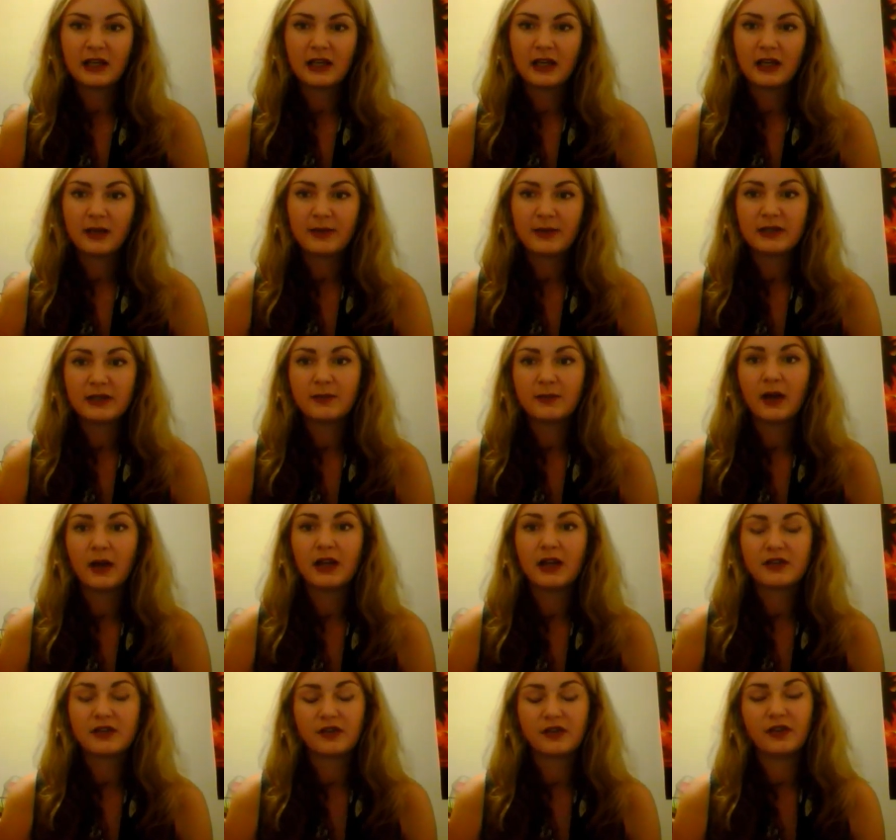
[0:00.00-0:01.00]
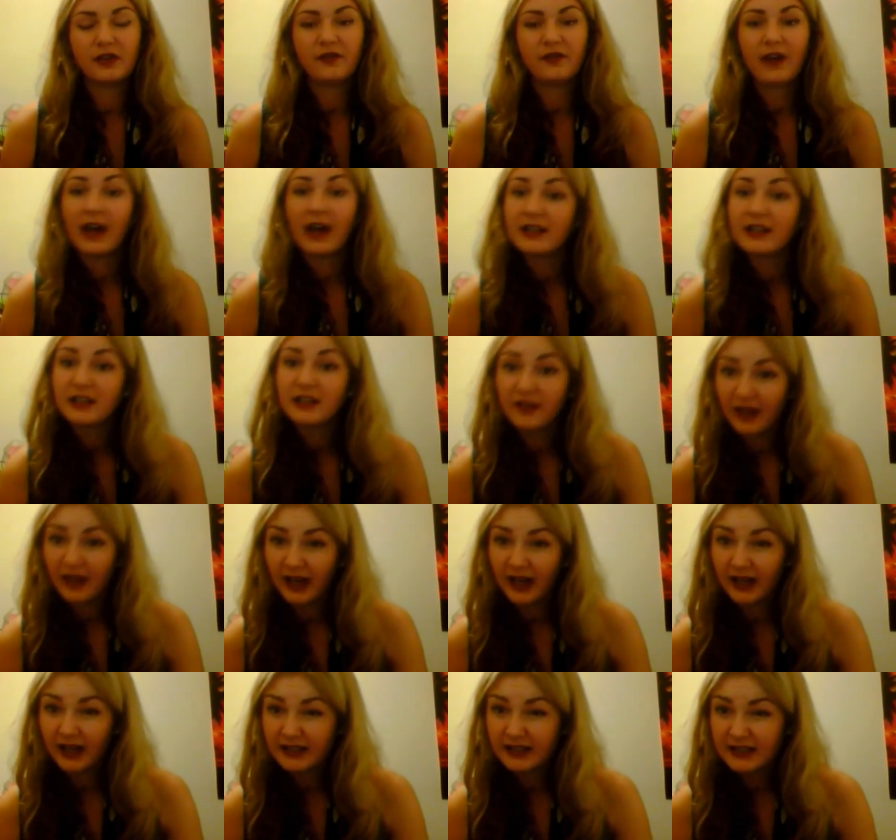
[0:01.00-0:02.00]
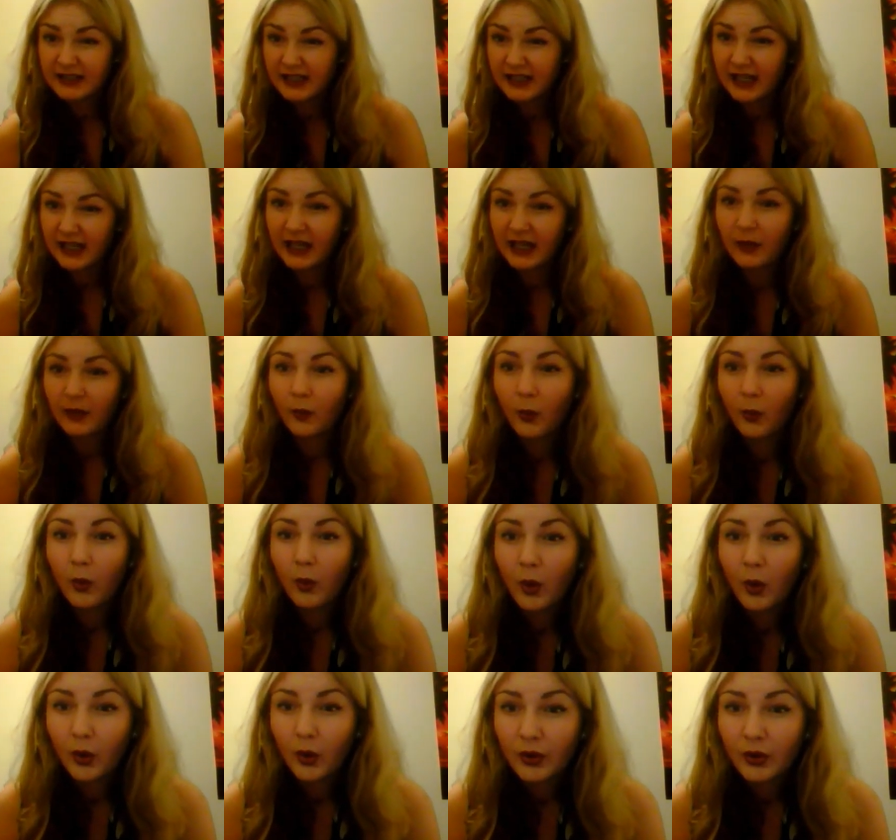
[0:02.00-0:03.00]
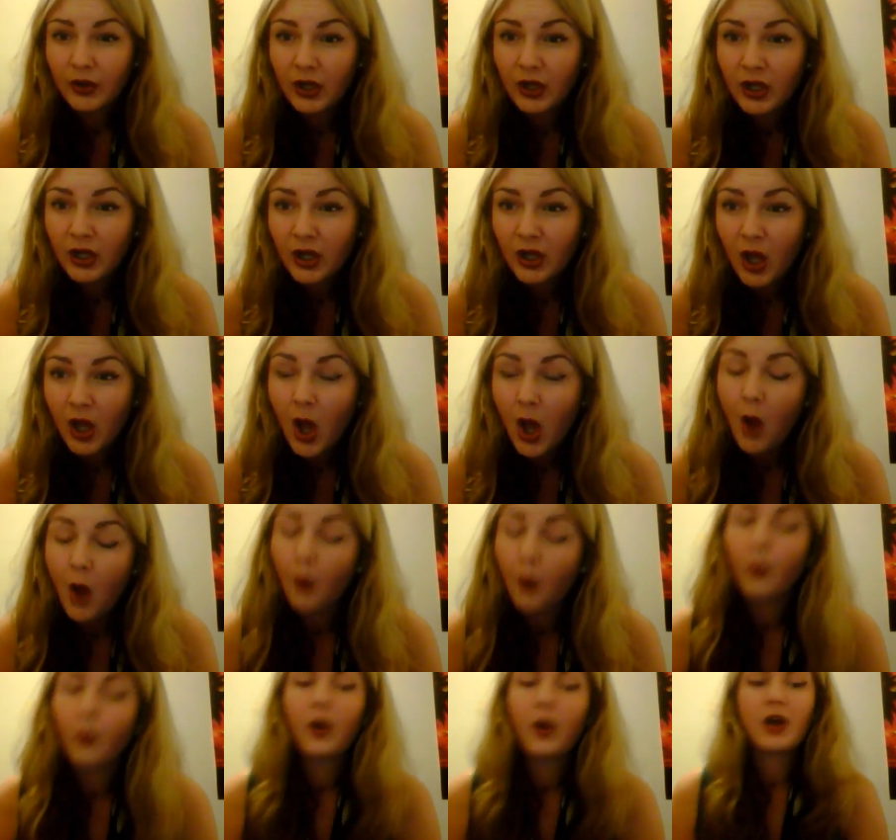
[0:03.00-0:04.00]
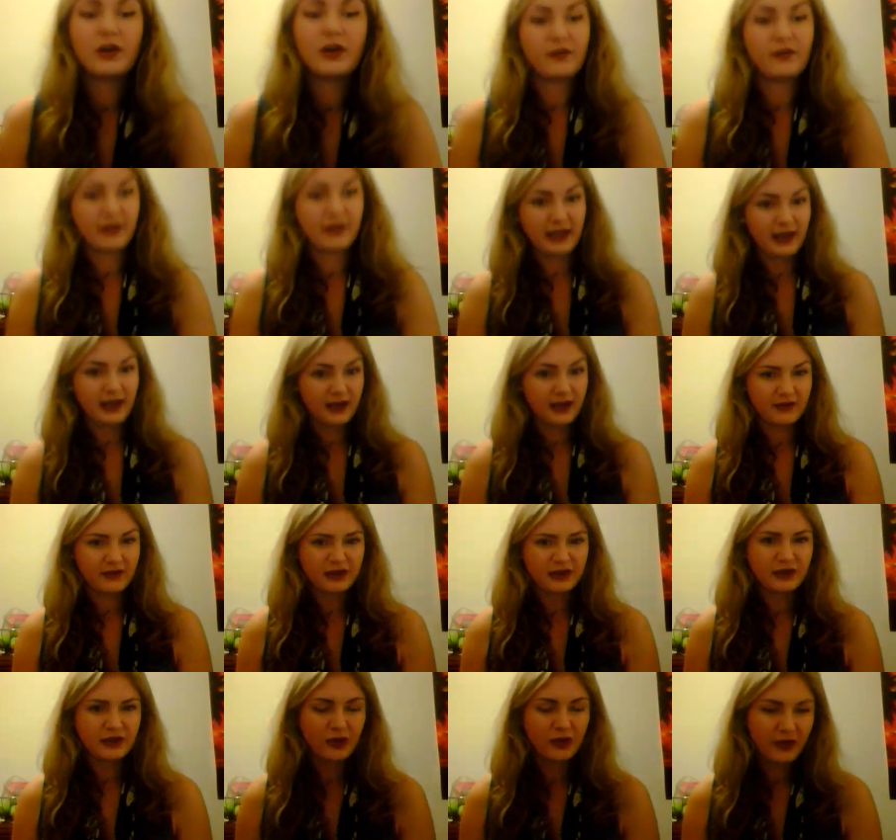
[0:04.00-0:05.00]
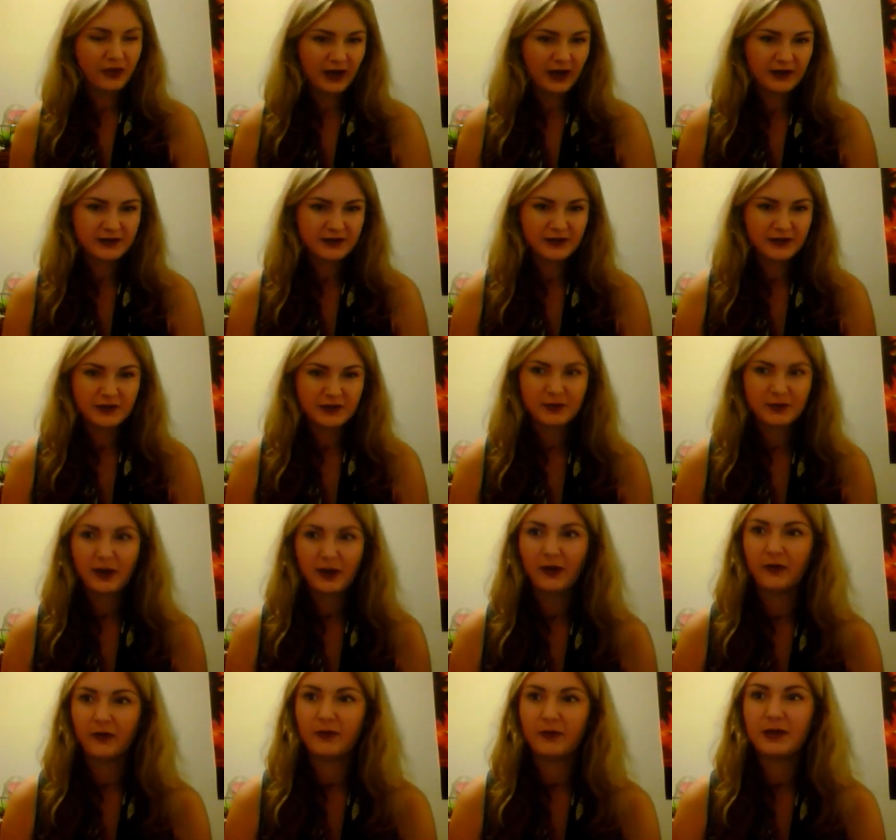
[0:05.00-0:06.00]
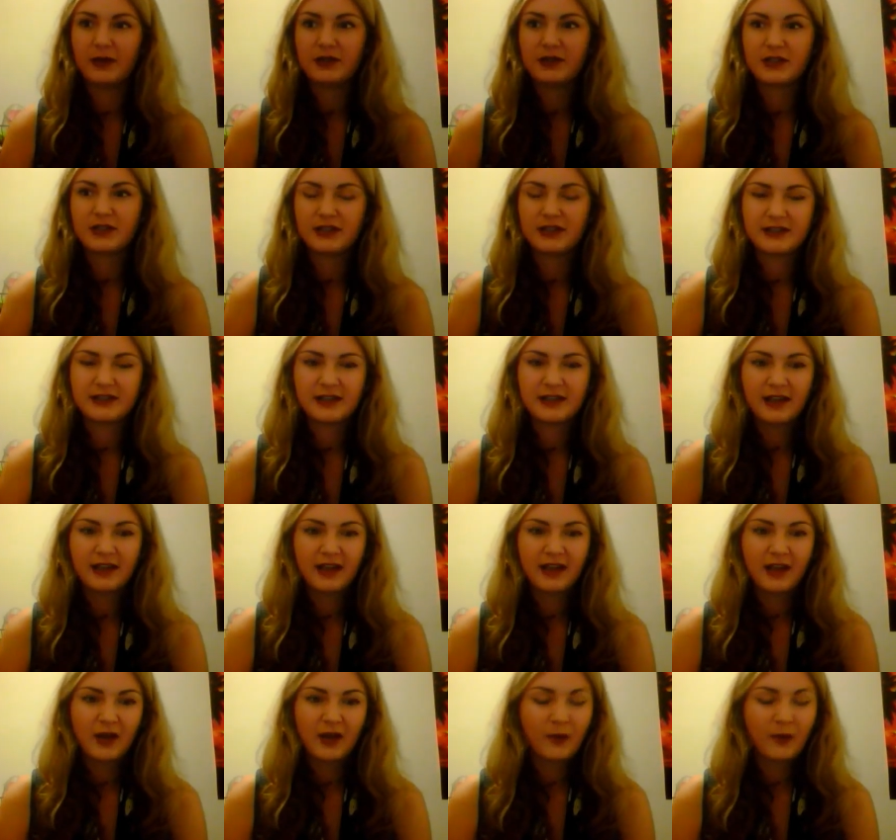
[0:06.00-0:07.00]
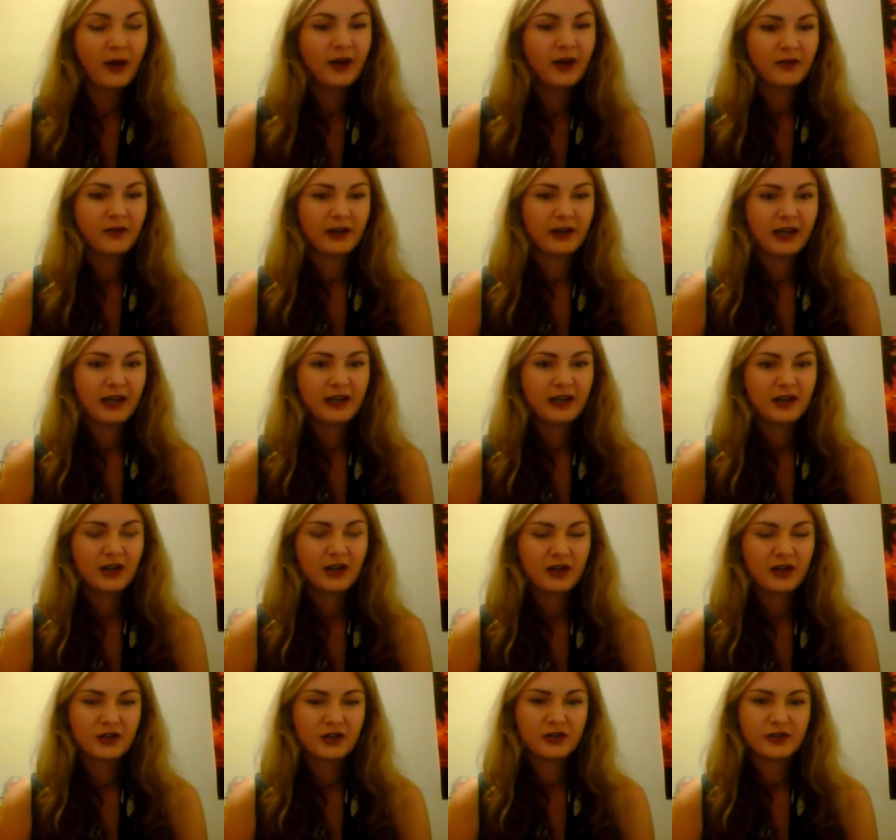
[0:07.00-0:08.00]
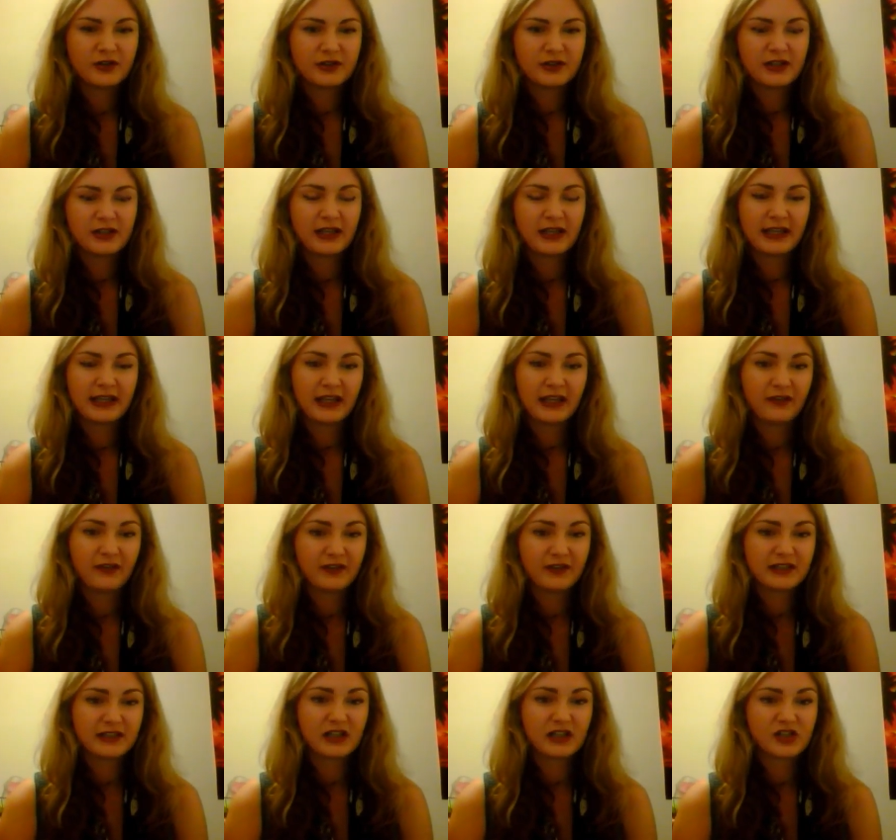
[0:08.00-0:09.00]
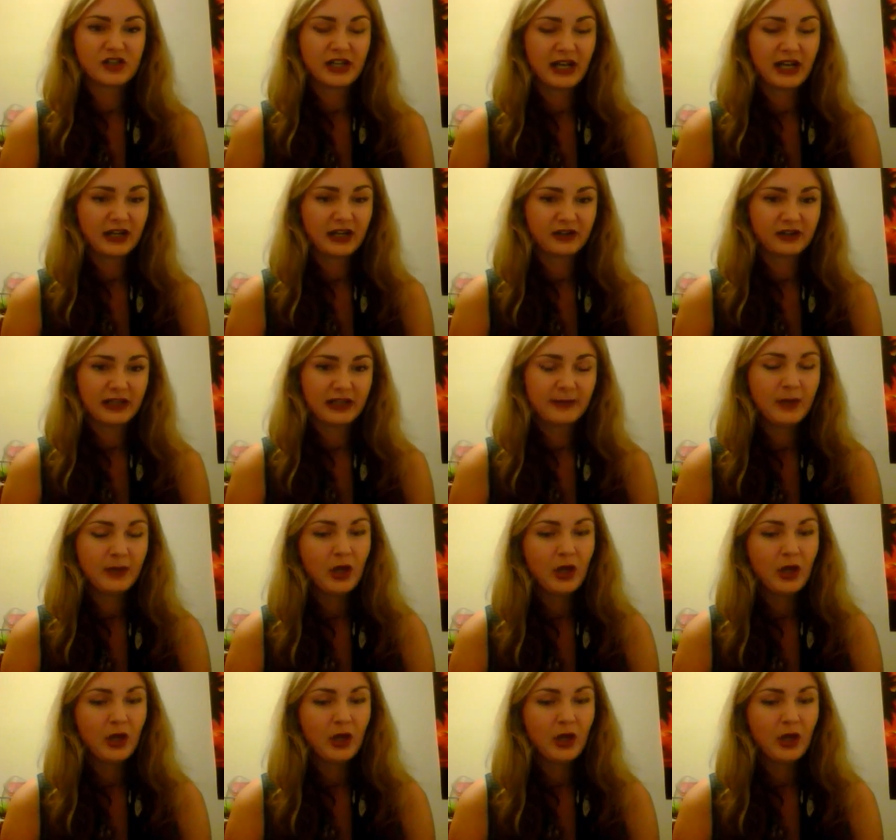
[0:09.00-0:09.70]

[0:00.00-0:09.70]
epitomised through the fact that it won Word of the Year in 2012, which is quite ironic because GIF is actually an acronym,